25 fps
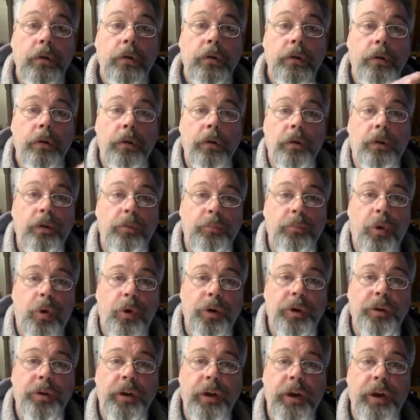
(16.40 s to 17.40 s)
Good
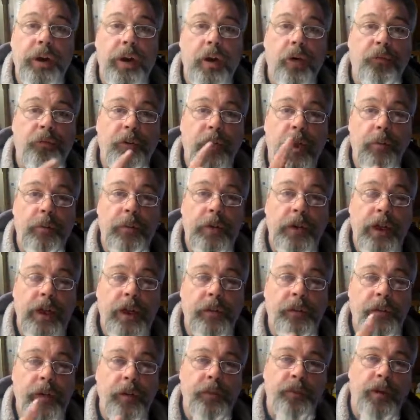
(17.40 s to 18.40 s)
morning, D&L family.
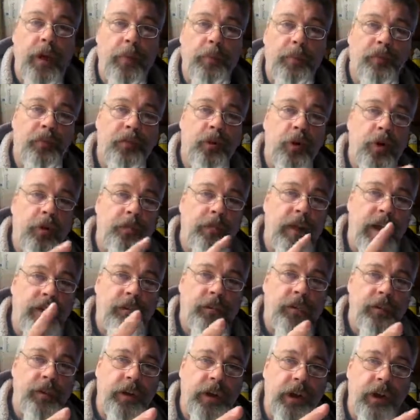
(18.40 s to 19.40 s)
In this episode of Ask
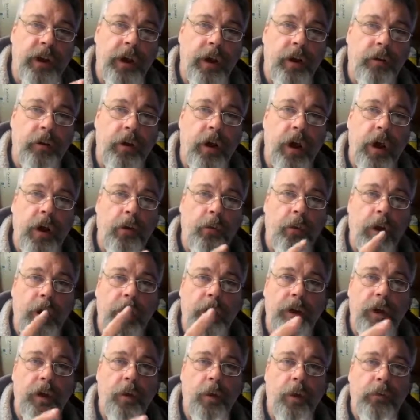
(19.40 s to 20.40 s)
the D&L Guy, we're going
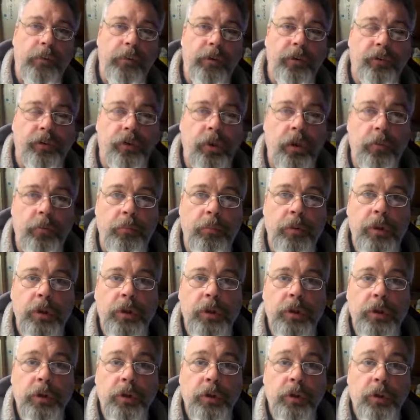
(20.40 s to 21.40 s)
to go over some
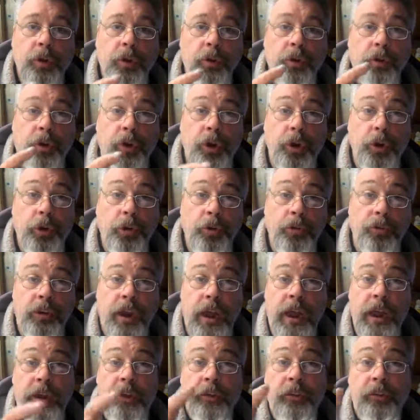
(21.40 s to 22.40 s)
do's
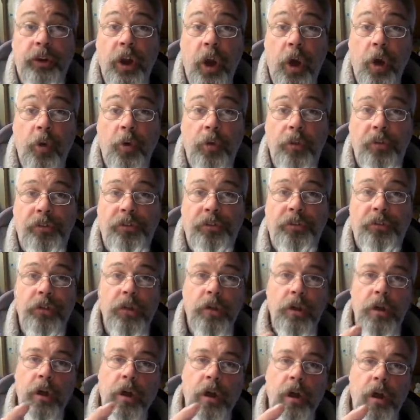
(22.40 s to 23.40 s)
and don'ts
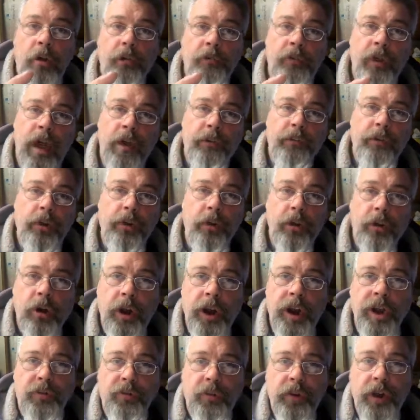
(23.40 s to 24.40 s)
of having your
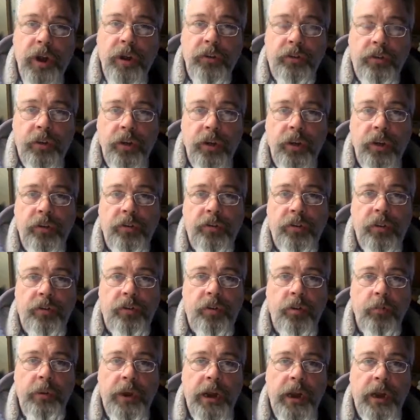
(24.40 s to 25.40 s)
HVAC
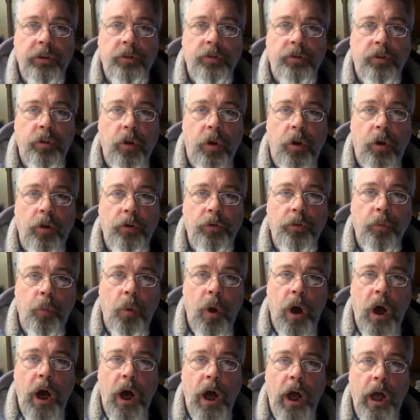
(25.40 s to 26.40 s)
system installed.
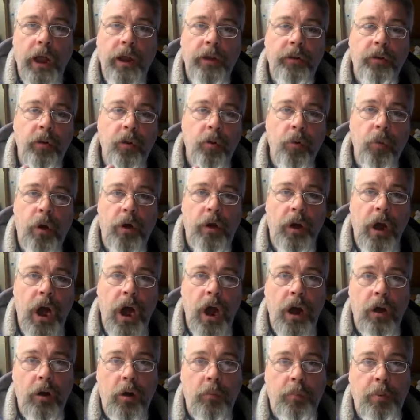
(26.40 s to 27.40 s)
Why do you want to
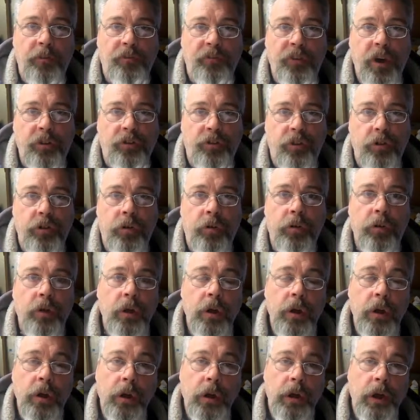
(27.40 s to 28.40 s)
hire a professional?
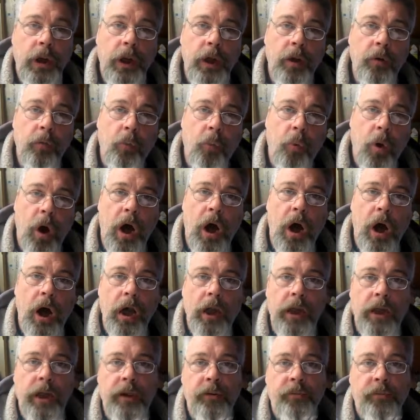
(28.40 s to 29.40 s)
And why
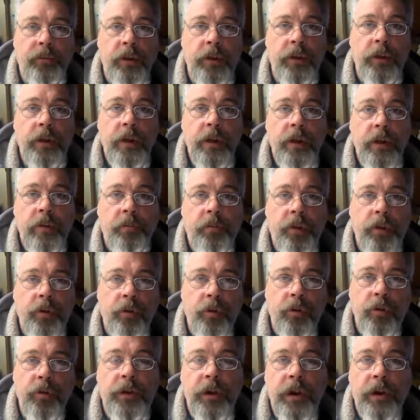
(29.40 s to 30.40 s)
is it that
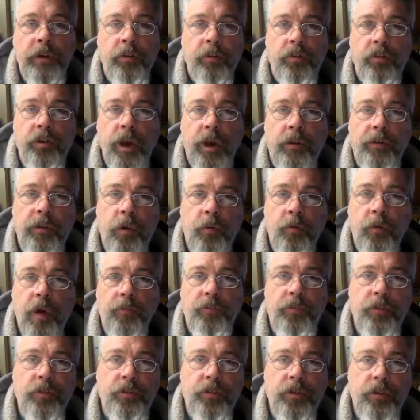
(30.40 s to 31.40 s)
you need to check their
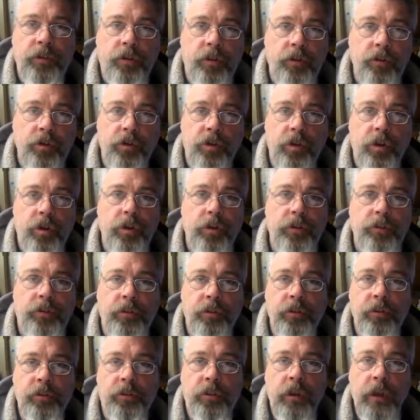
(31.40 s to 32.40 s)
references,
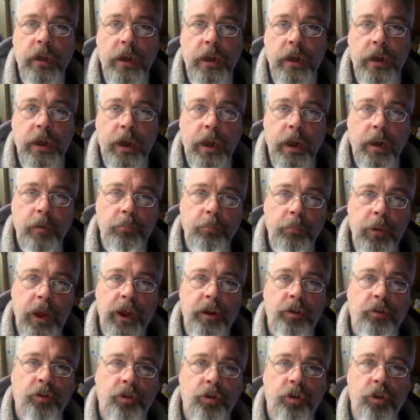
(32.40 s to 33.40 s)
insurances, and
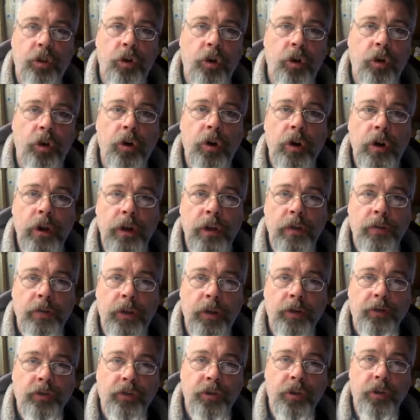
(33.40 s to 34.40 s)
make sure
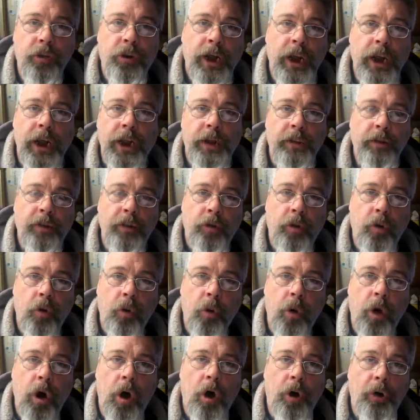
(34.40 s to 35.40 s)
that you're getting the
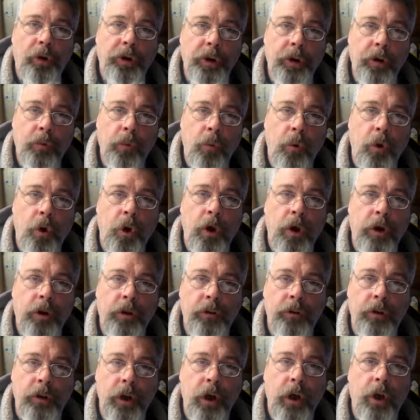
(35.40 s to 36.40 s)
quality work
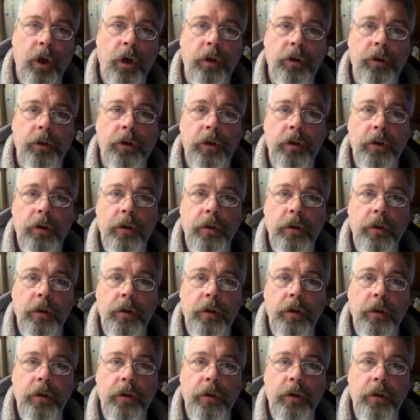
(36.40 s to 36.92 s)
done